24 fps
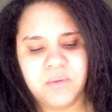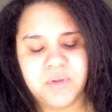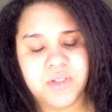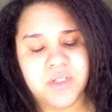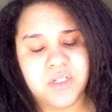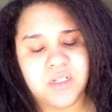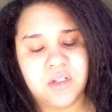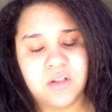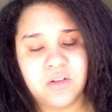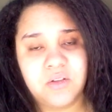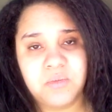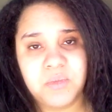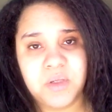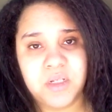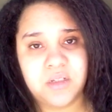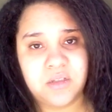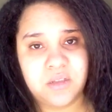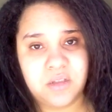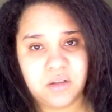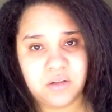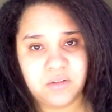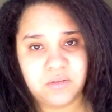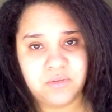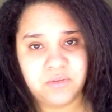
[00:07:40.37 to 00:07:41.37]
was to kill
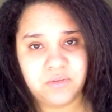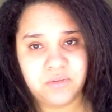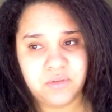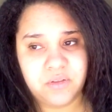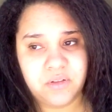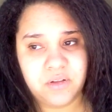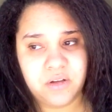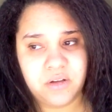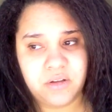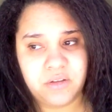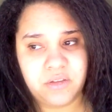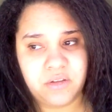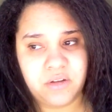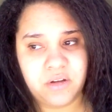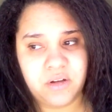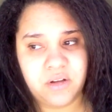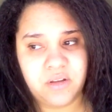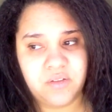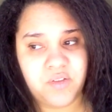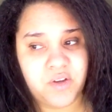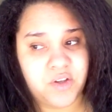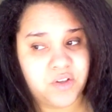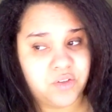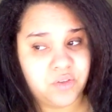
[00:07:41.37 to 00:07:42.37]
myself. I
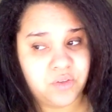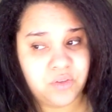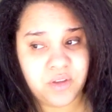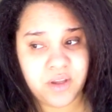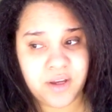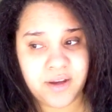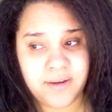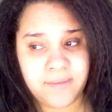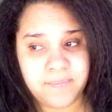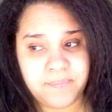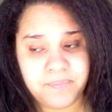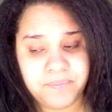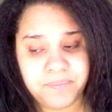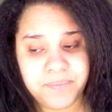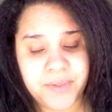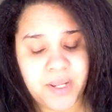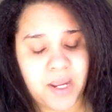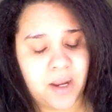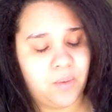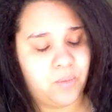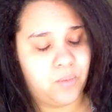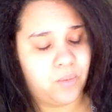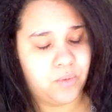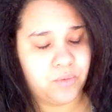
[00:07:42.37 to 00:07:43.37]
thought, if I do that,
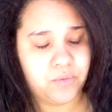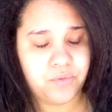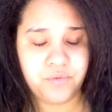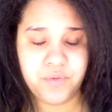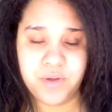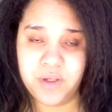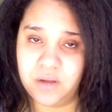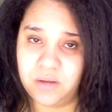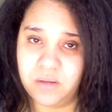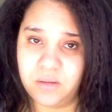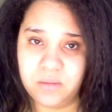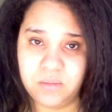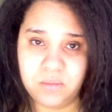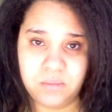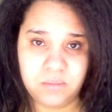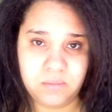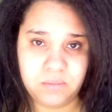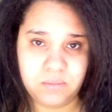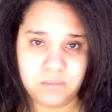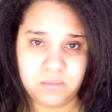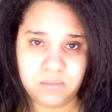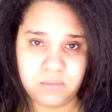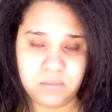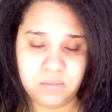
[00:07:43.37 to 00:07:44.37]
I won't feel
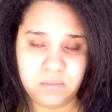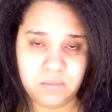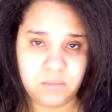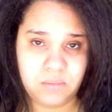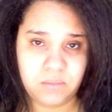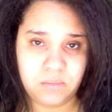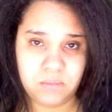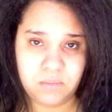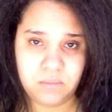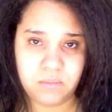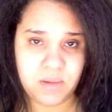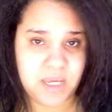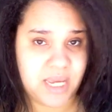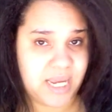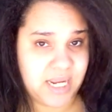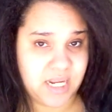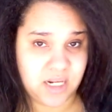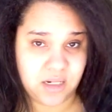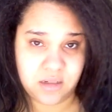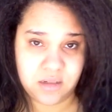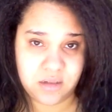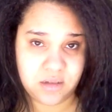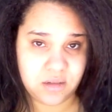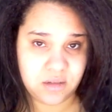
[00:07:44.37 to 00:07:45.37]

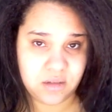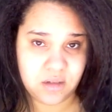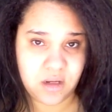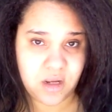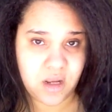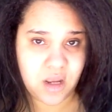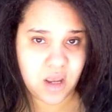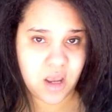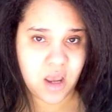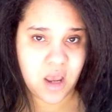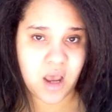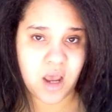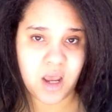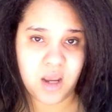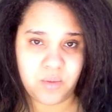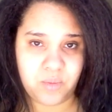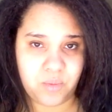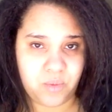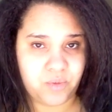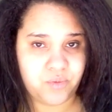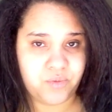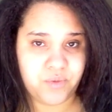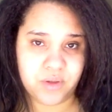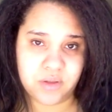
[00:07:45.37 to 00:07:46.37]
pain. I
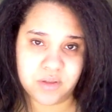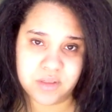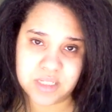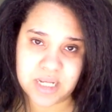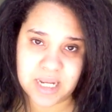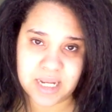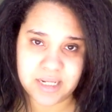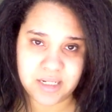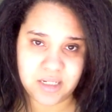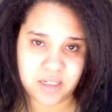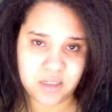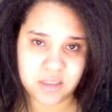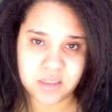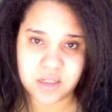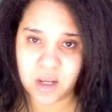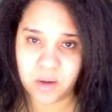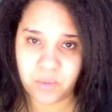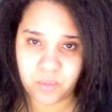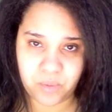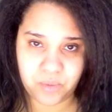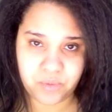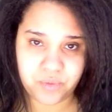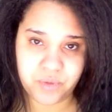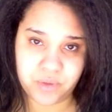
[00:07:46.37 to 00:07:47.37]
won't feel sadness.
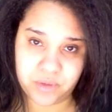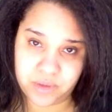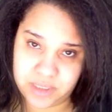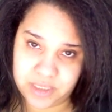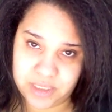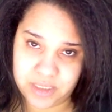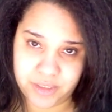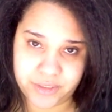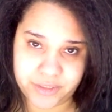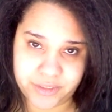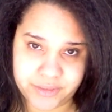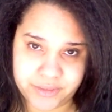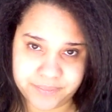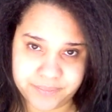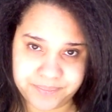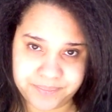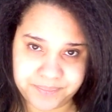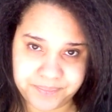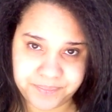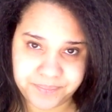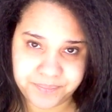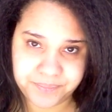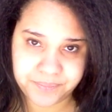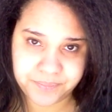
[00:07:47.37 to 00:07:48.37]
I won't feel anger.
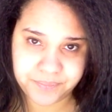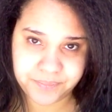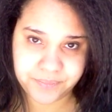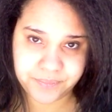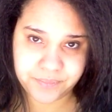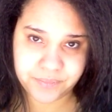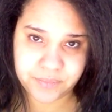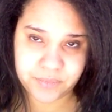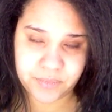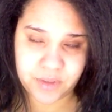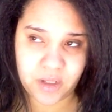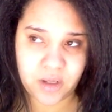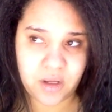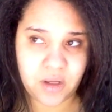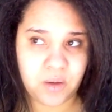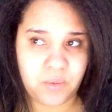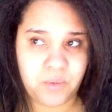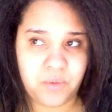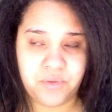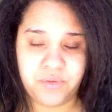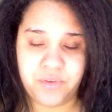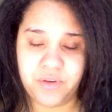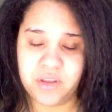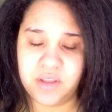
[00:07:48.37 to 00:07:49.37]

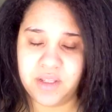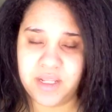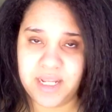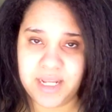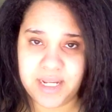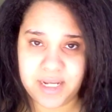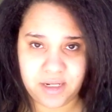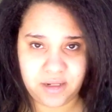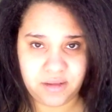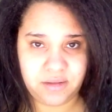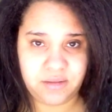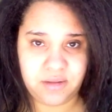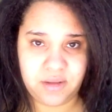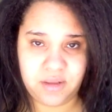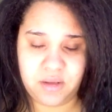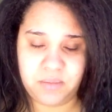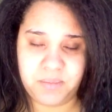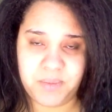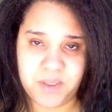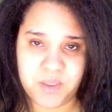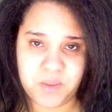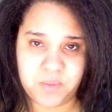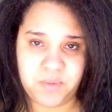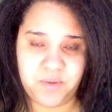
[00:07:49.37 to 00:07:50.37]
I won't feel anything
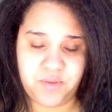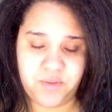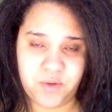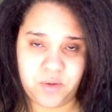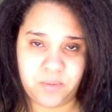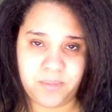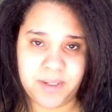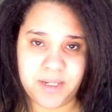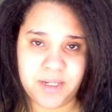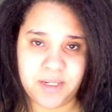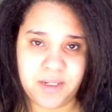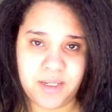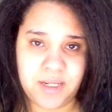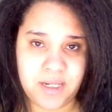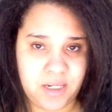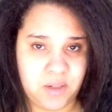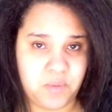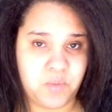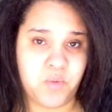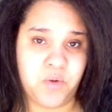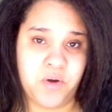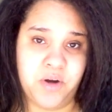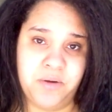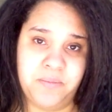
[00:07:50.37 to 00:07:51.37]
that makes me feel bad
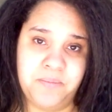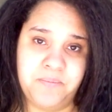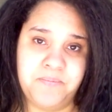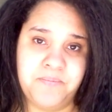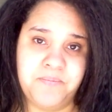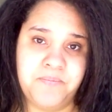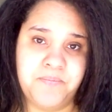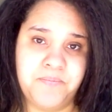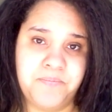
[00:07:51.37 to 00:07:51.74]
anymore.